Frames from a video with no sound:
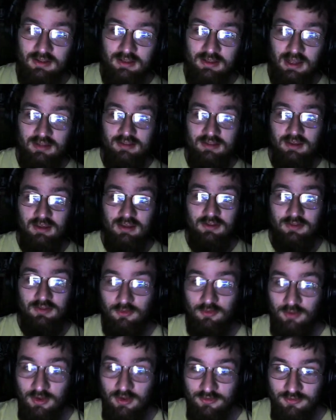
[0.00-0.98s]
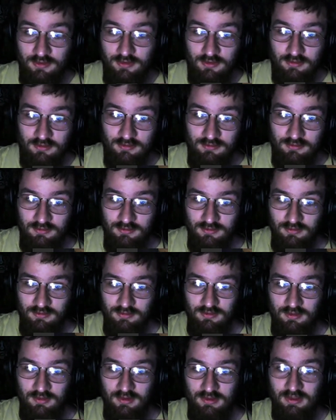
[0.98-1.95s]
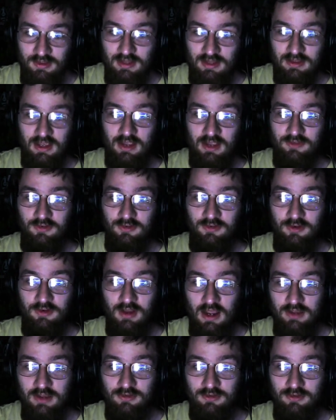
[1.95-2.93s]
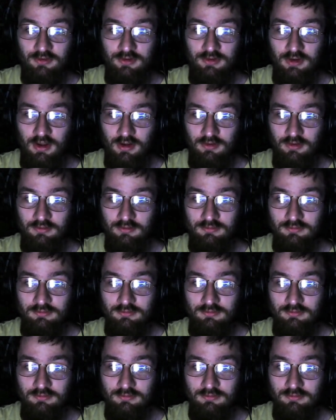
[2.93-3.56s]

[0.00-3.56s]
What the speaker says: that is the question. Is that the answer? I don't know.